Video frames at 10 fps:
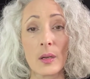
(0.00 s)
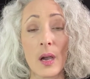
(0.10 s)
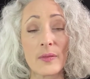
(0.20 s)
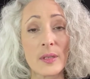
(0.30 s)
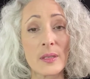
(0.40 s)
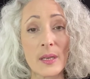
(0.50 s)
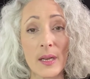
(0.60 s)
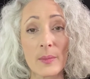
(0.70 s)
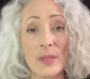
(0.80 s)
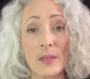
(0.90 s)

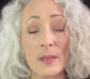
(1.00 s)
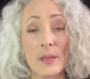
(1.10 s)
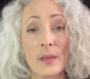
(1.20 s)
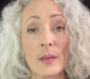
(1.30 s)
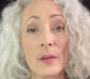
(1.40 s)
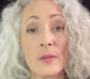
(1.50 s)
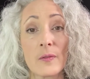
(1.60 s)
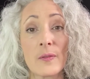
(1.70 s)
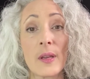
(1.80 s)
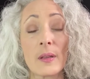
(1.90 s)
oftentimes
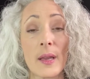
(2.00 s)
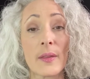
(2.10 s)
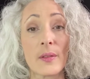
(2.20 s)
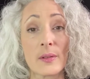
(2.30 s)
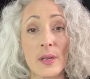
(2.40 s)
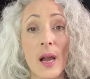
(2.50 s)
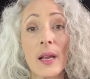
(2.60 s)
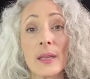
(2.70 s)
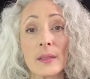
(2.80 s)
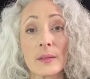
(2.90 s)
feel like they're
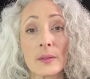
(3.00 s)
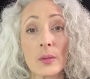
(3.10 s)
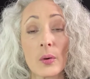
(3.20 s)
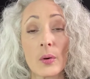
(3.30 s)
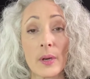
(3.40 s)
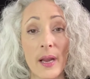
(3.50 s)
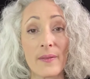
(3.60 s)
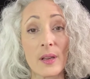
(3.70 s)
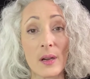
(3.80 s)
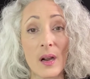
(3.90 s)
dying or
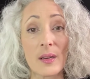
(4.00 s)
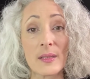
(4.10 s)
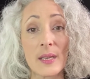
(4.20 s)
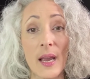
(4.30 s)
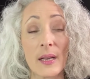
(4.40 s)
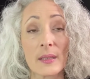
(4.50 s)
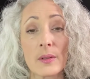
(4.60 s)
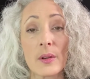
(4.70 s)
having a heart attack.